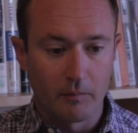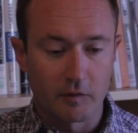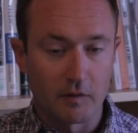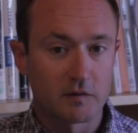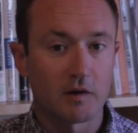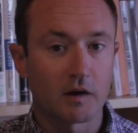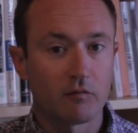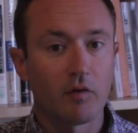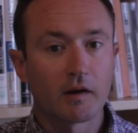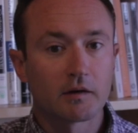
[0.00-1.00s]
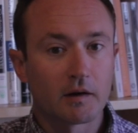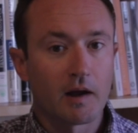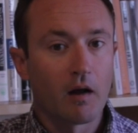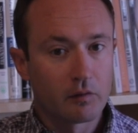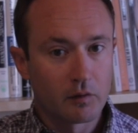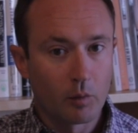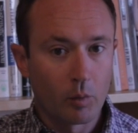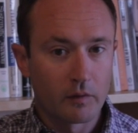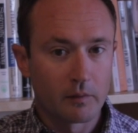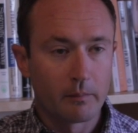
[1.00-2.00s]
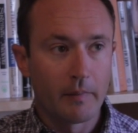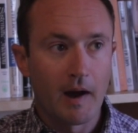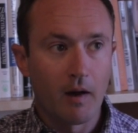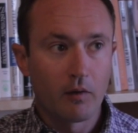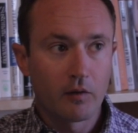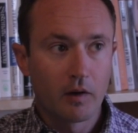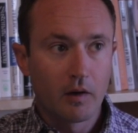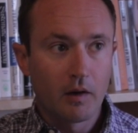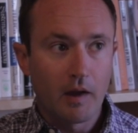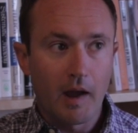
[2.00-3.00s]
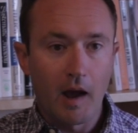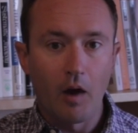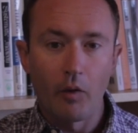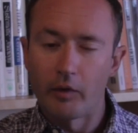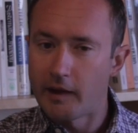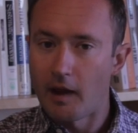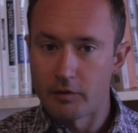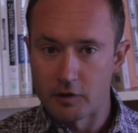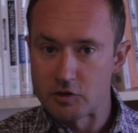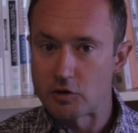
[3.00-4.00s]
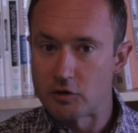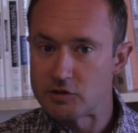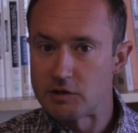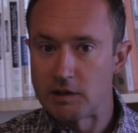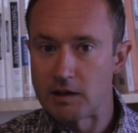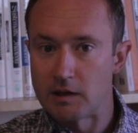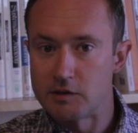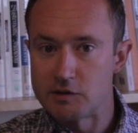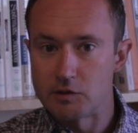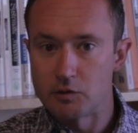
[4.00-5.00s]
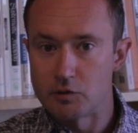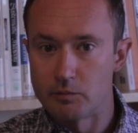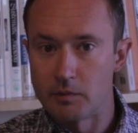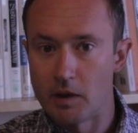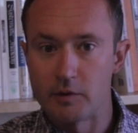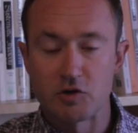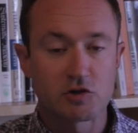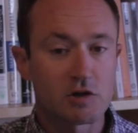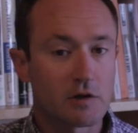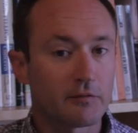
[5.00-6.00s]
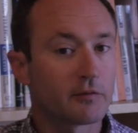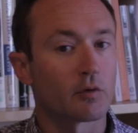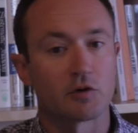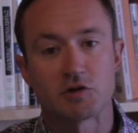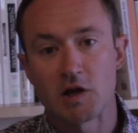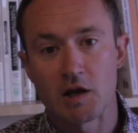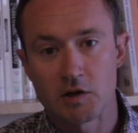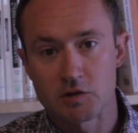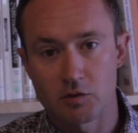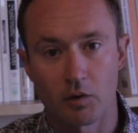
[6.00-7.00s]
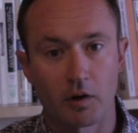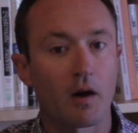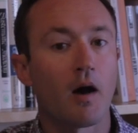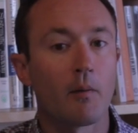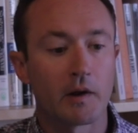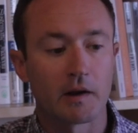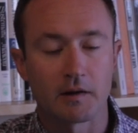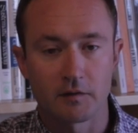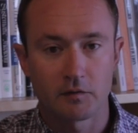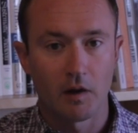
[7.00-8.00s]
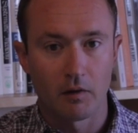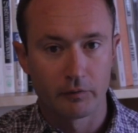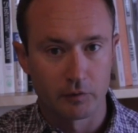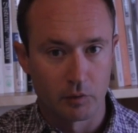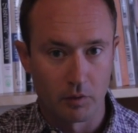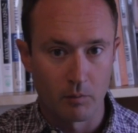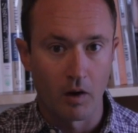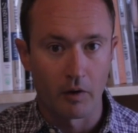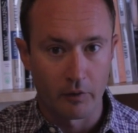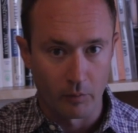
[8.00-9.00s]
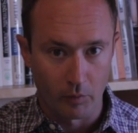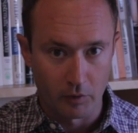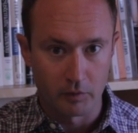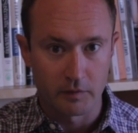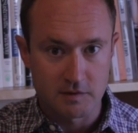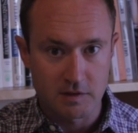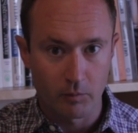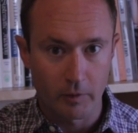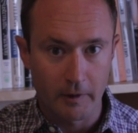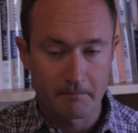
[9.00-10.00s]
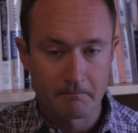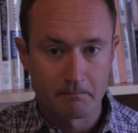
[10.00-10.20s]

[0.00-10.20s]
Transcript: So the Second Vatican Council was about how the Catholic Church needed to maybe shift or change or accommodate itself to the modern world in some way.